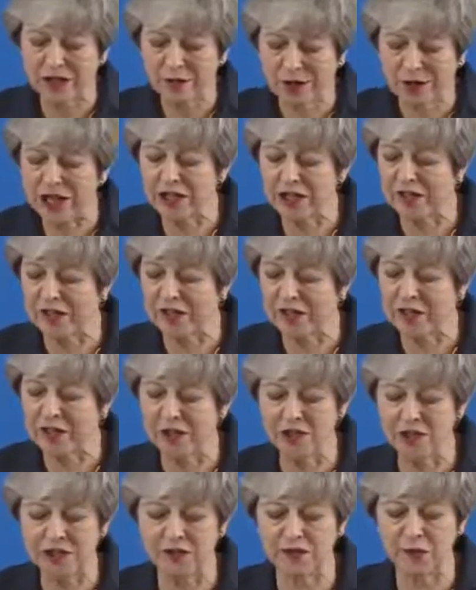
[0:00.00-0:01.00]
many
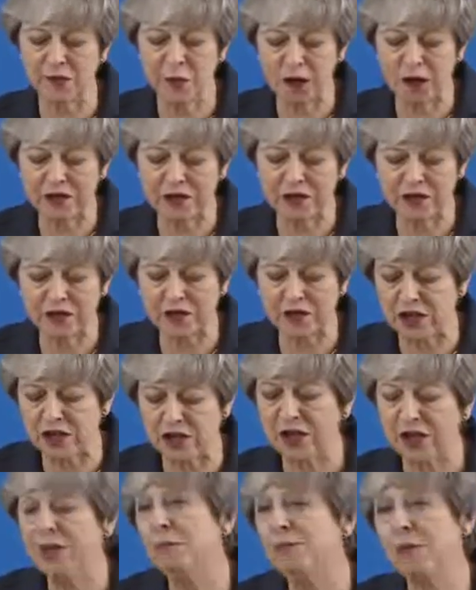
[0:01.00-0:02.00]
Conservatives worried that
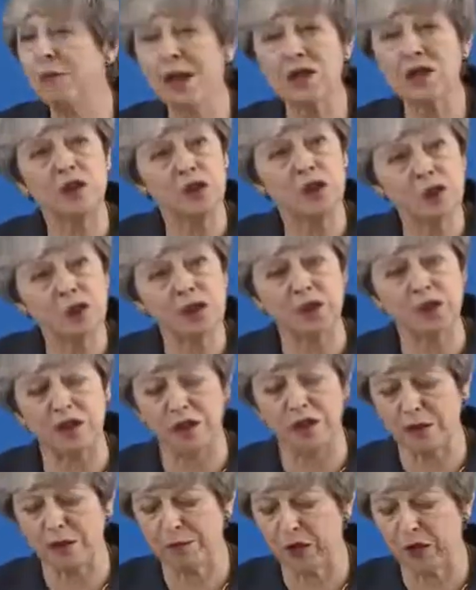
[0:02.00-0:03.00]
it might
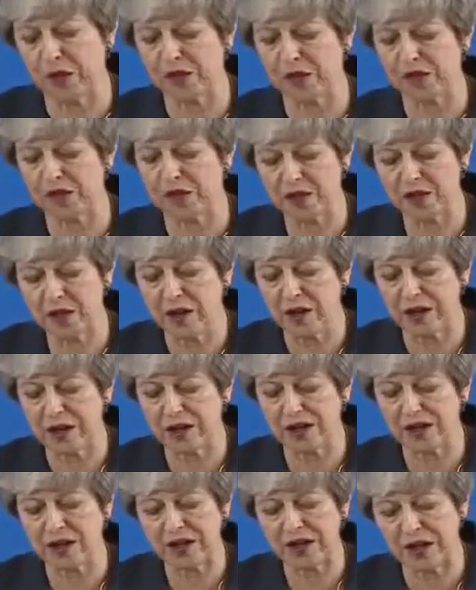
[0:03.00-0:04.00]
loosen the bonds that tie
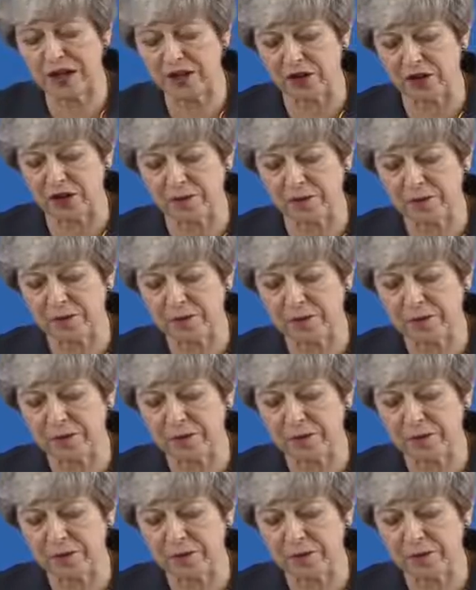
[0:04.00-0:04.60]
us together.